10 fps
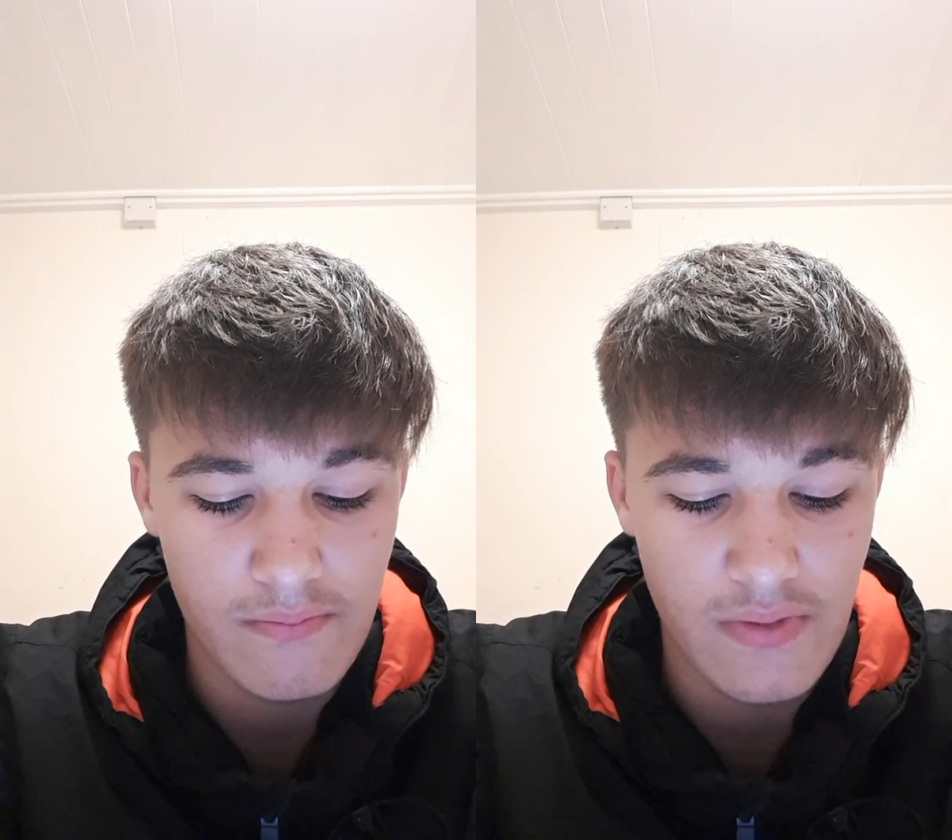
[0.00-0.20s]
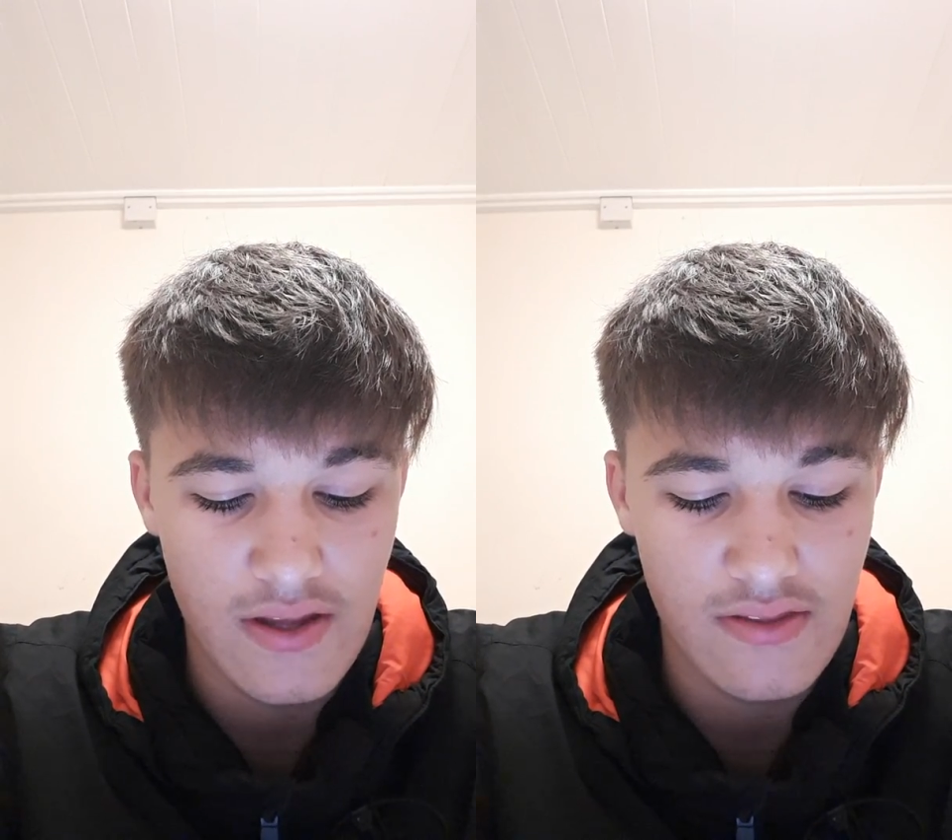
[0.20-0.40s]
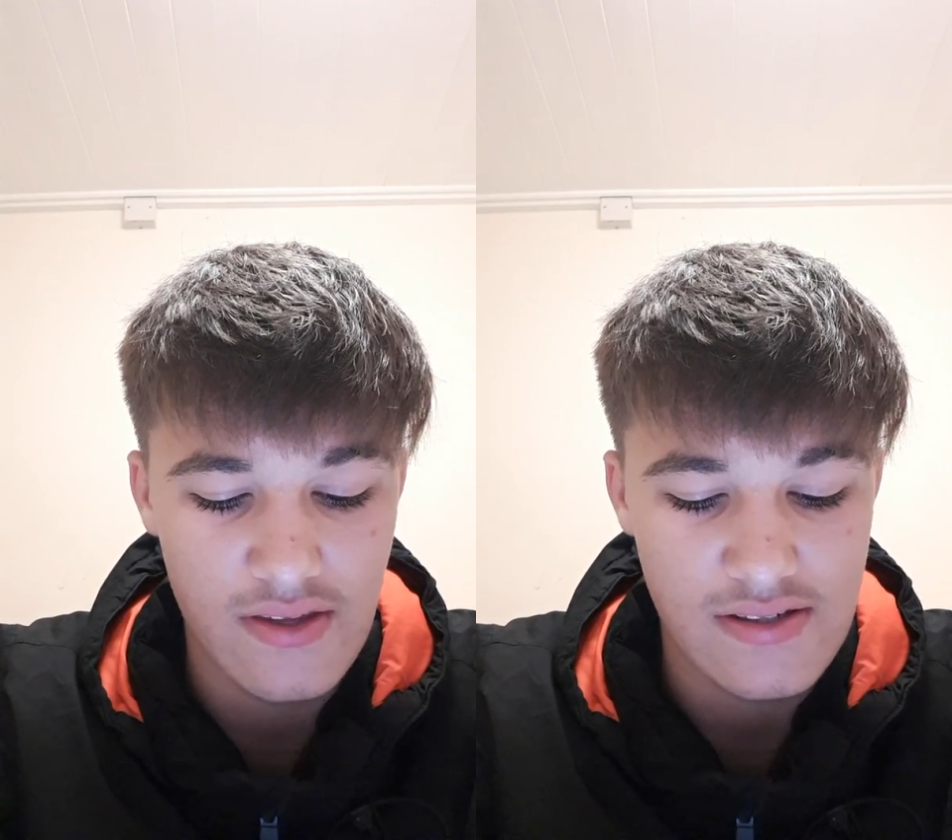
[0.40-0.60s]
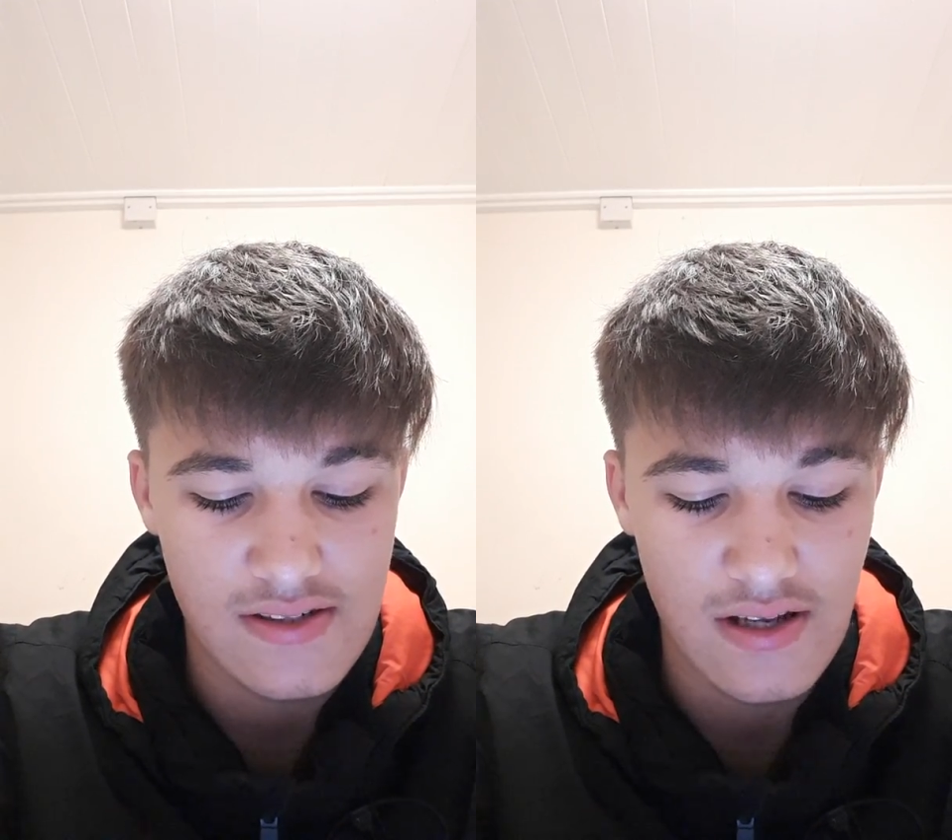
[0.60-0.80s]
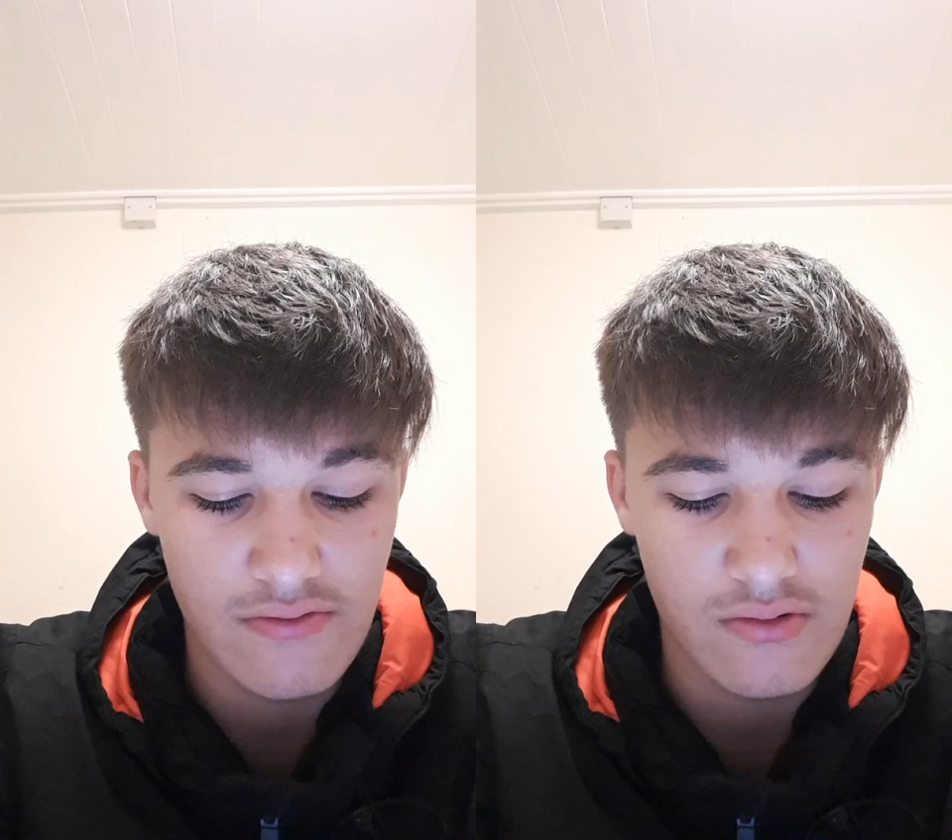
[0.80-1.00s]
be this
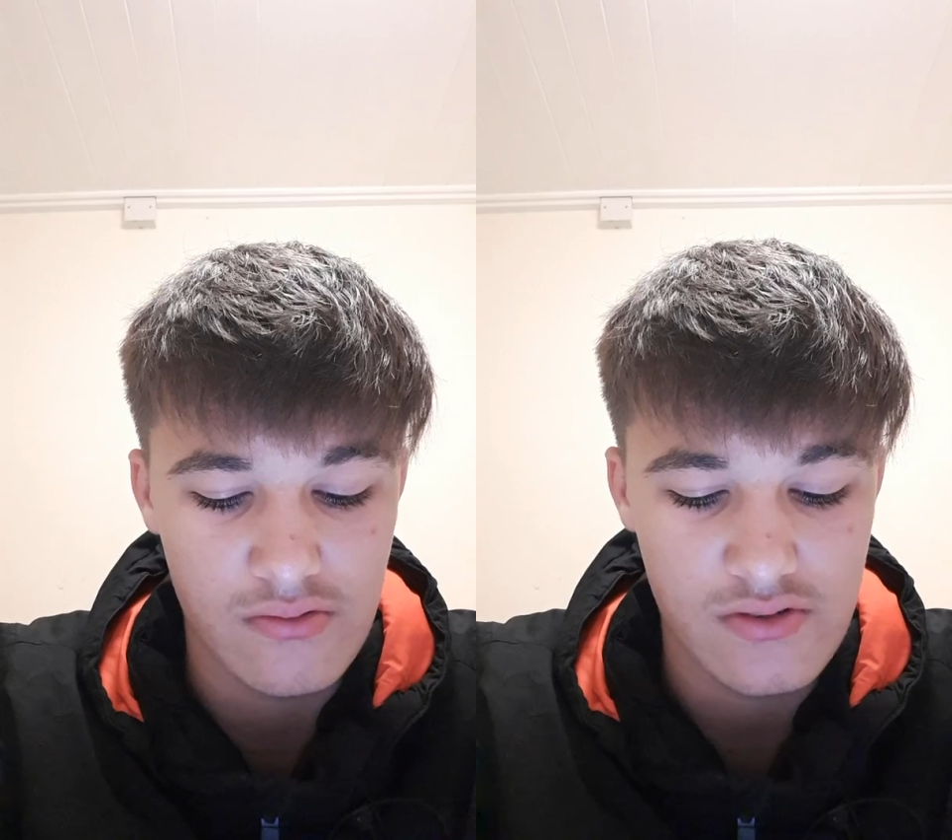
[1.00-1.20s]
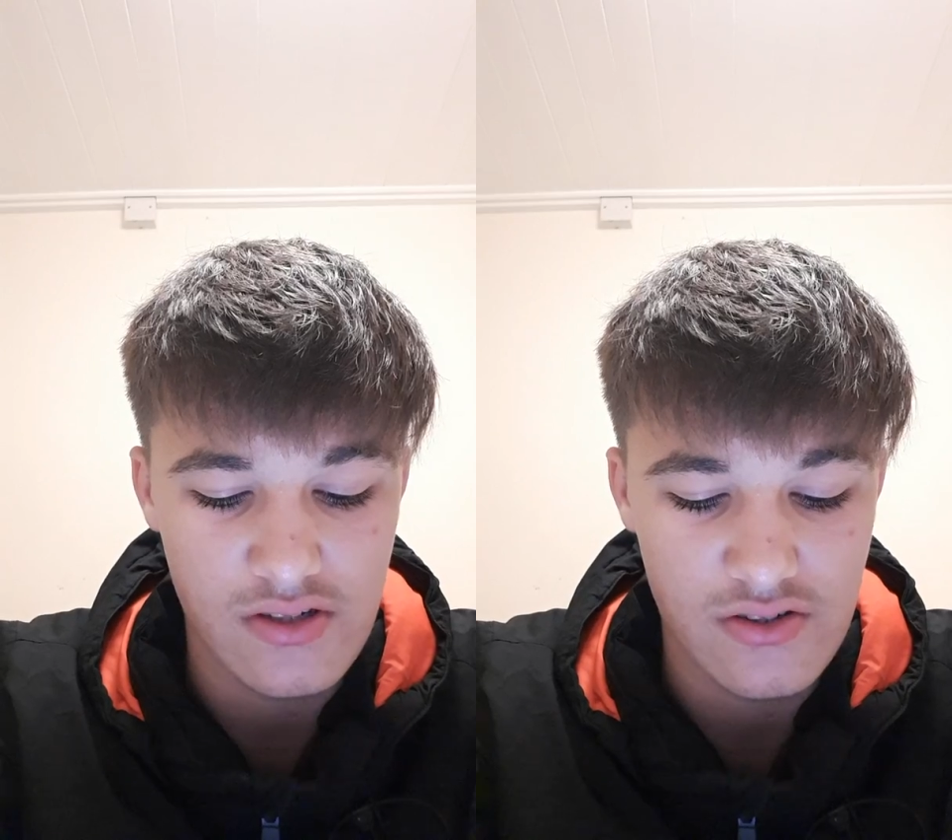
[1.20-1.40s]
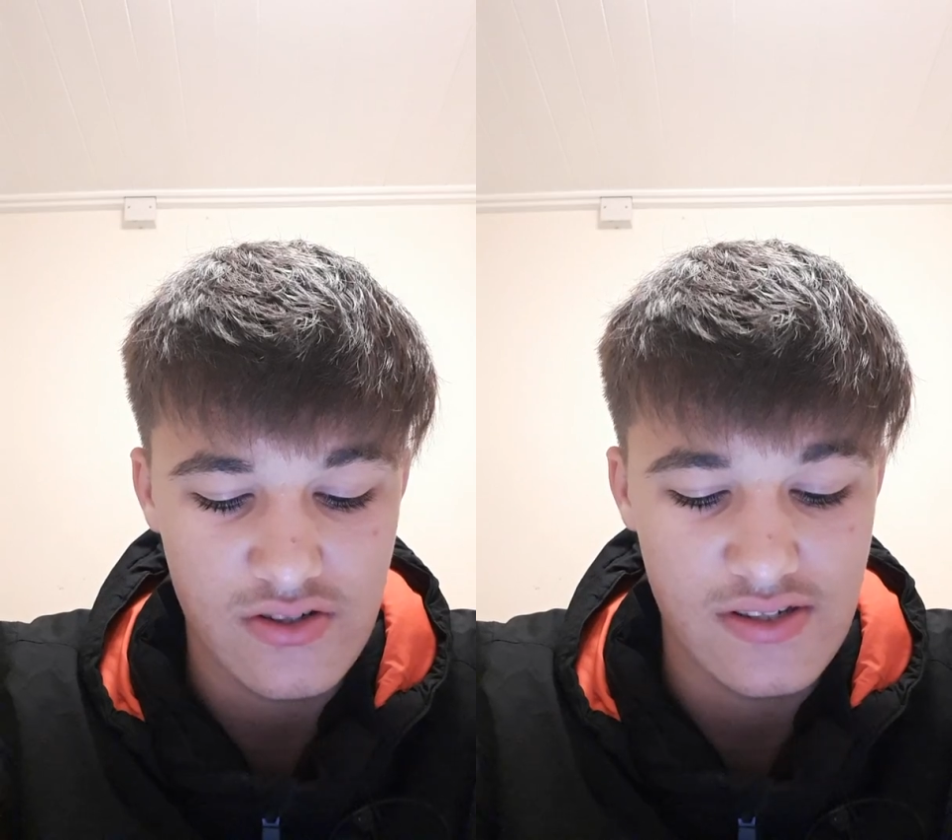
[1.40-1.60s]
level, such